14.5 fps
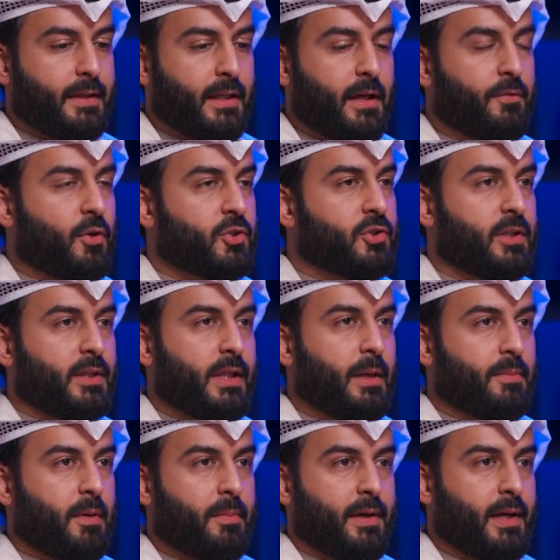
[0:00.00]
and unfortunately,
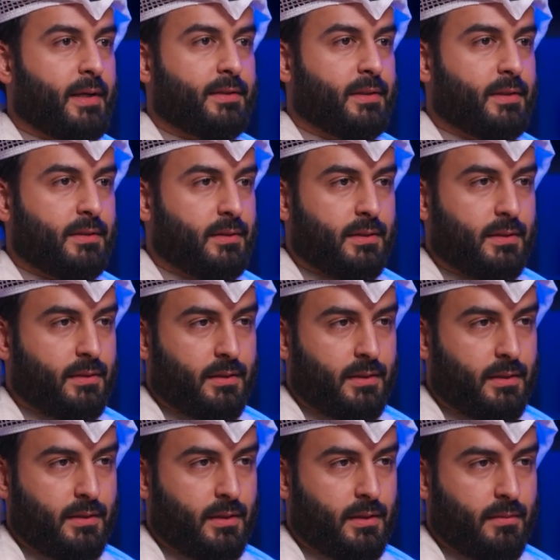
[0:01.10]
a propaganda
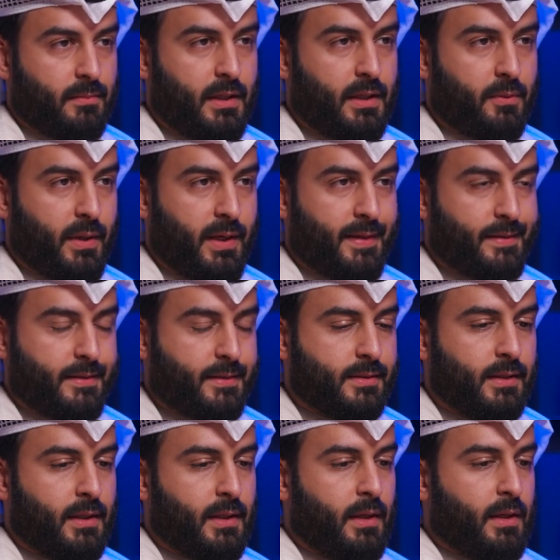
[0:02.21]
in many
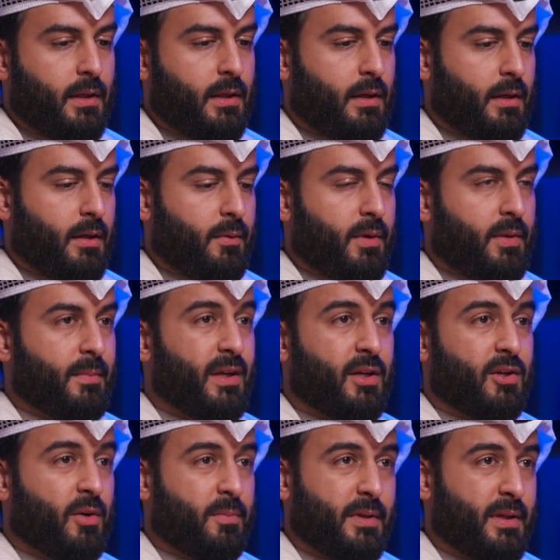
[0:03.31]
ways, with many
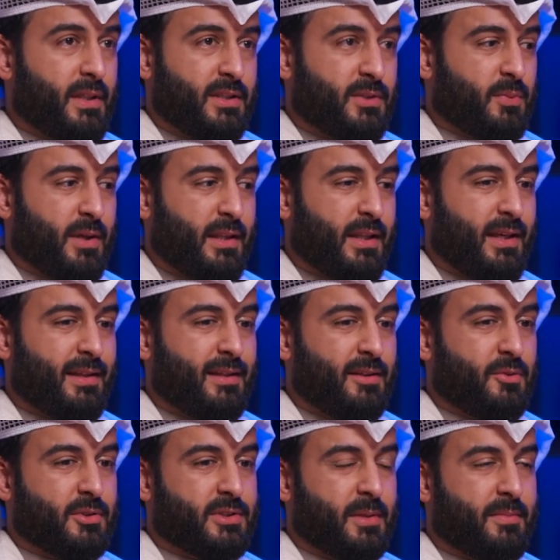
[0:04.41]
companies, where they
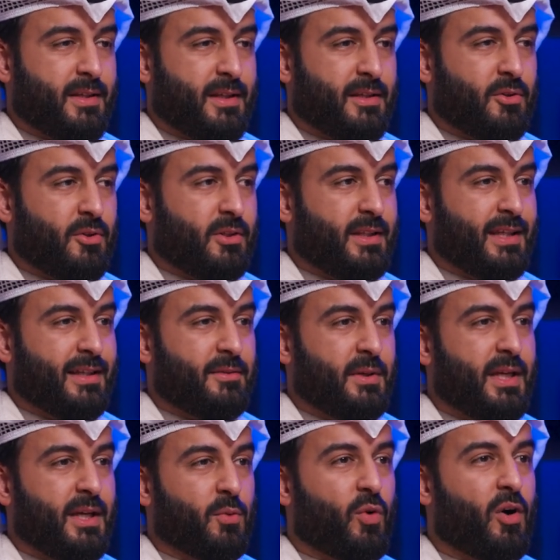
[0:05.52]
do something called the
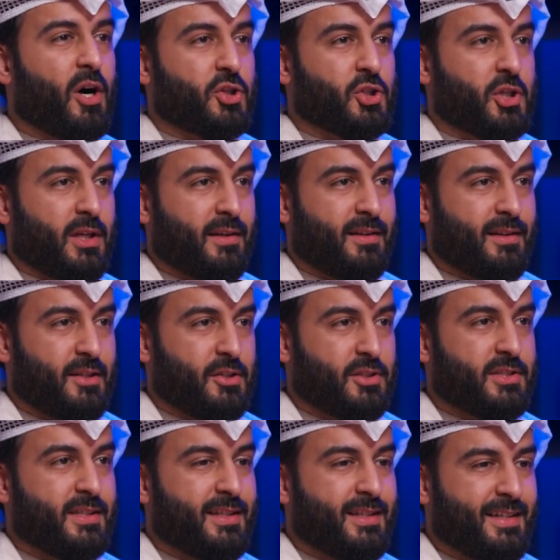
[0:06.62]
greenwashing. You
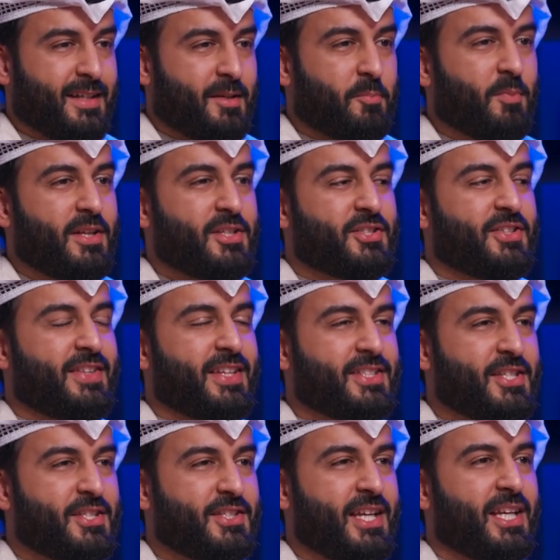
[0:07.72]
just mention the
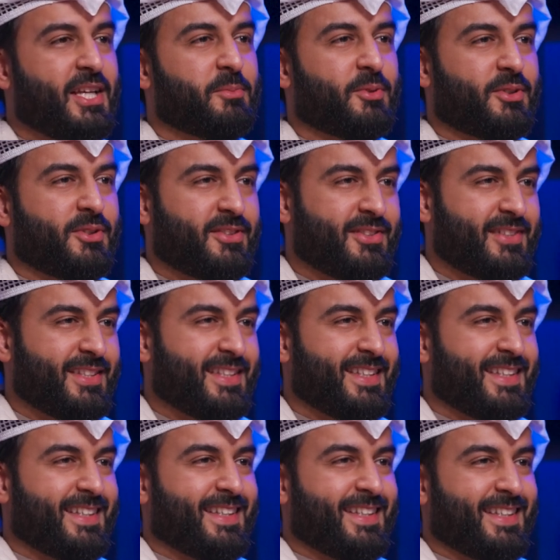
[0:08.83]
sustainable
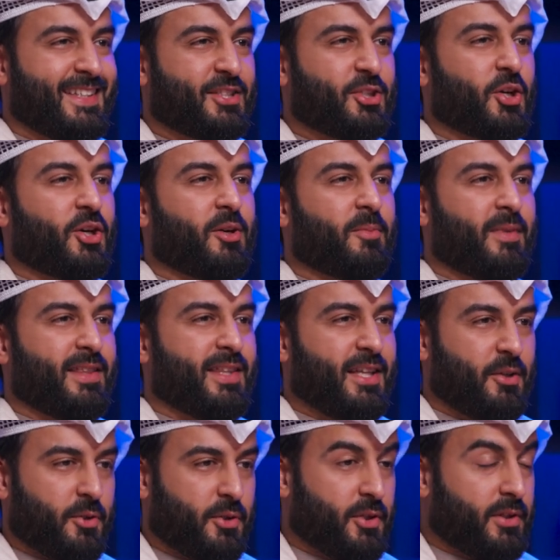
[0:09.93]
term and
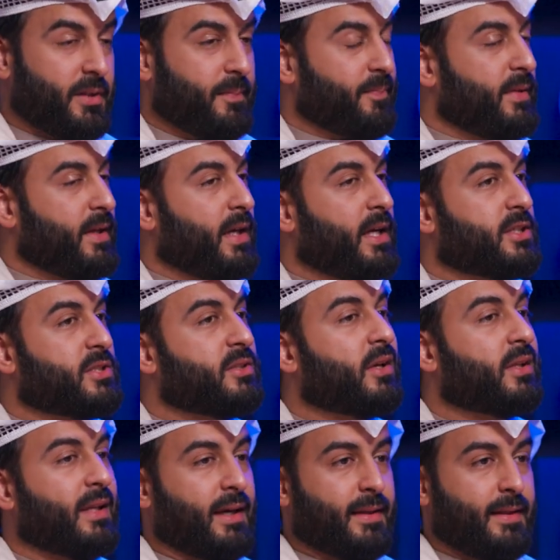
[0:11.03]
then you're good. It's
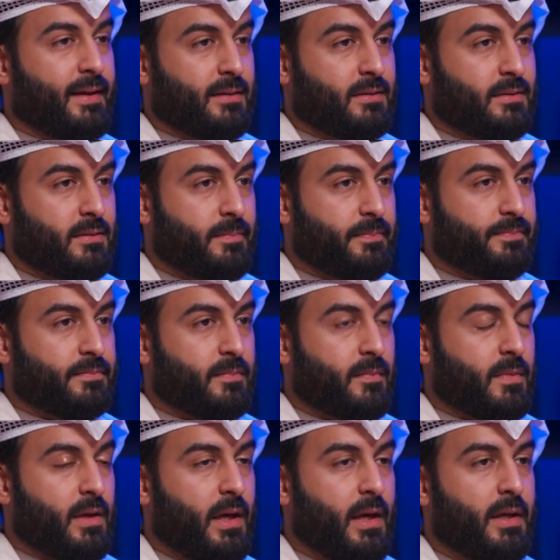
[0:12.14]
not like that.
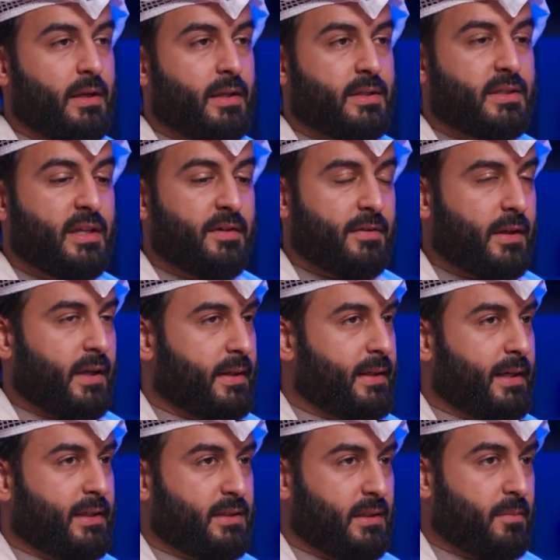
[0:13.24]
And it's never like
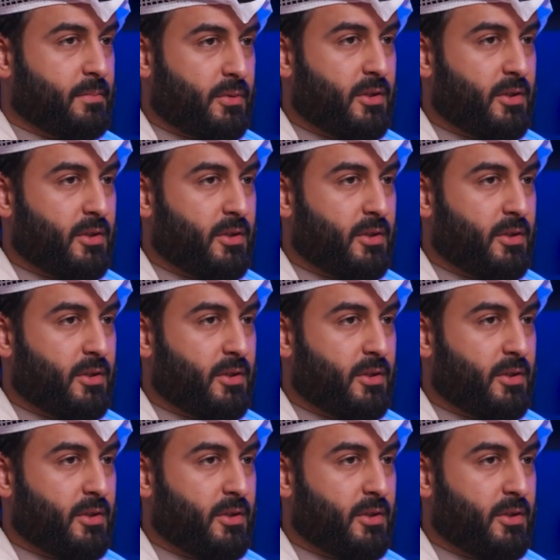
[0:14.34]
that in